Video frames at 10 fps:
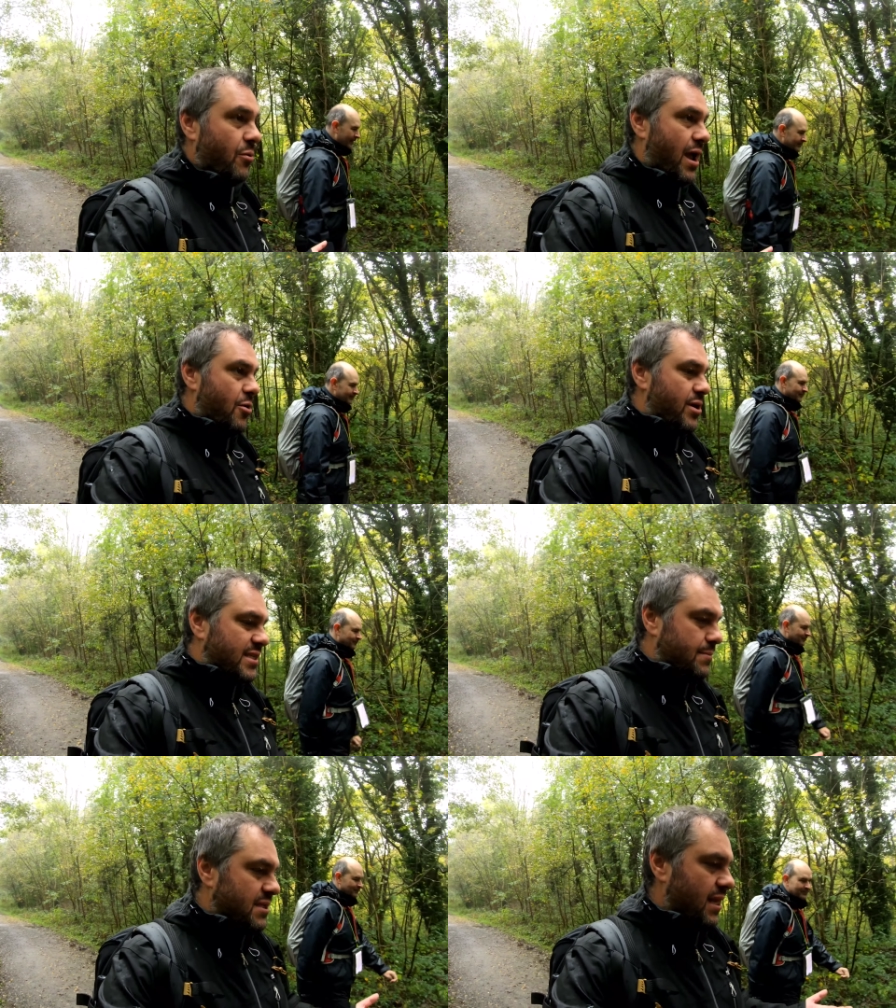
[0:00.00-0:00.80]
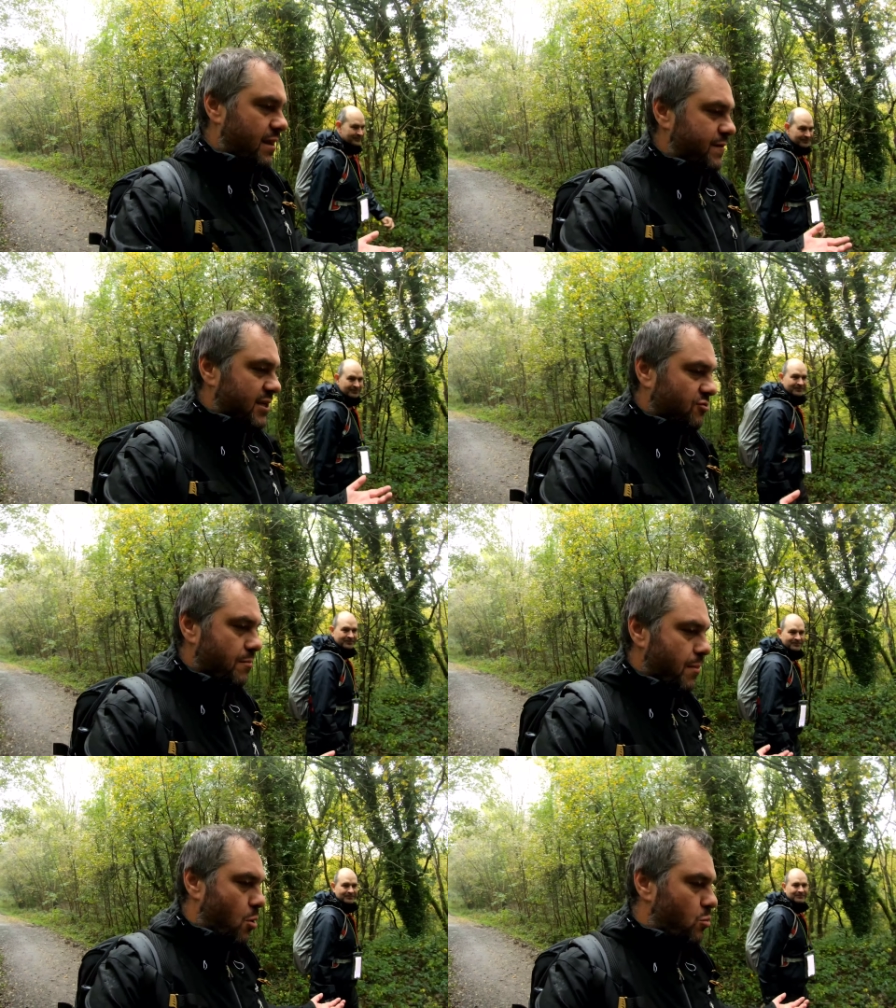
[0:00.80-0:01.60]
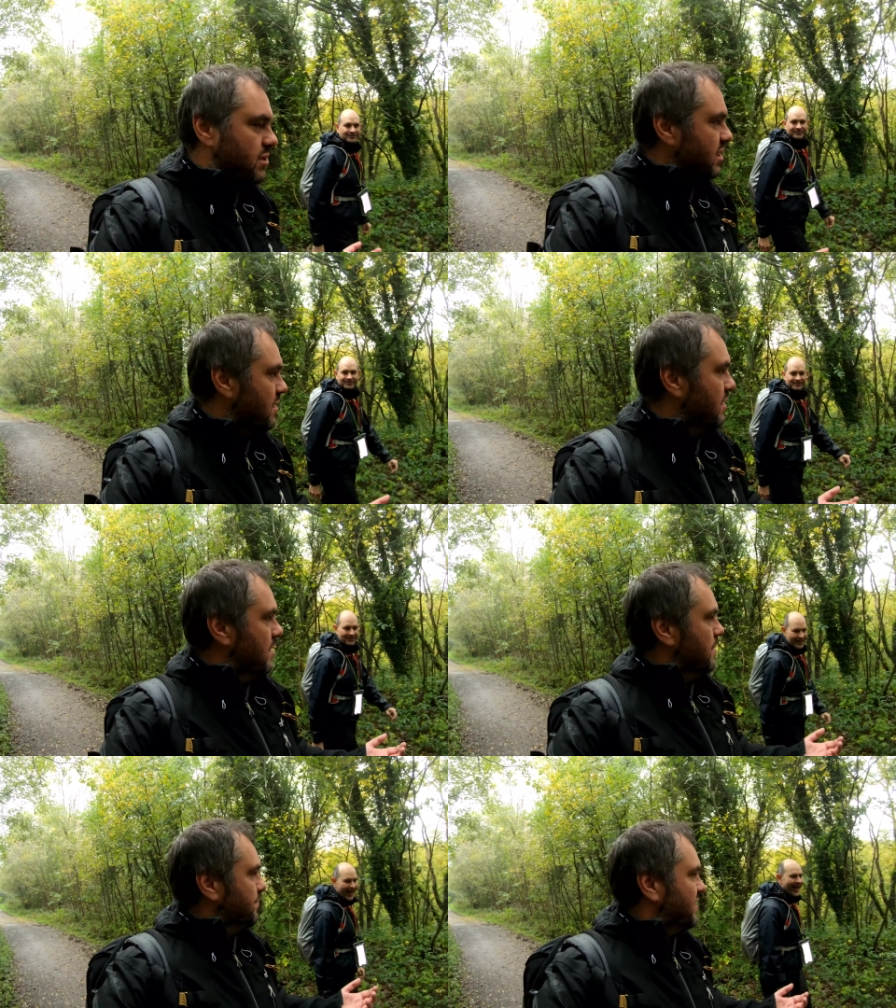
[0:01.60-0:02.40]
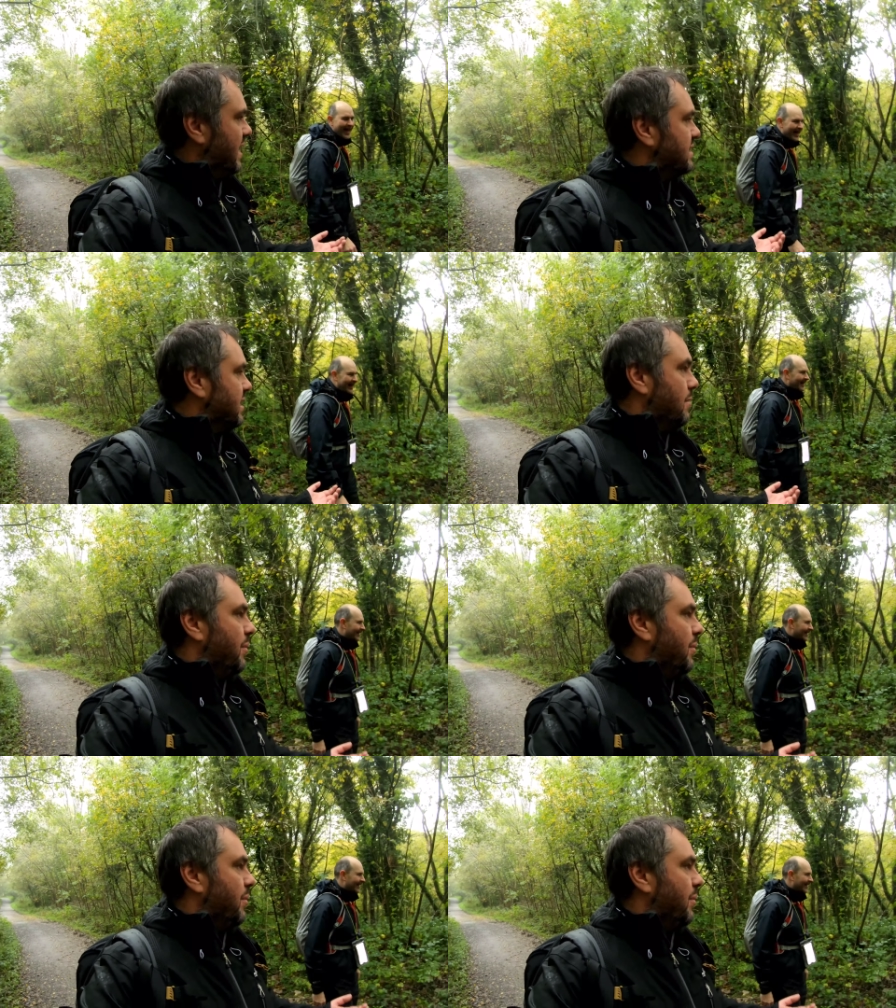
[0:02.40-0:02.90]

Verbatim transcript: I always seem to leave these remote, desolate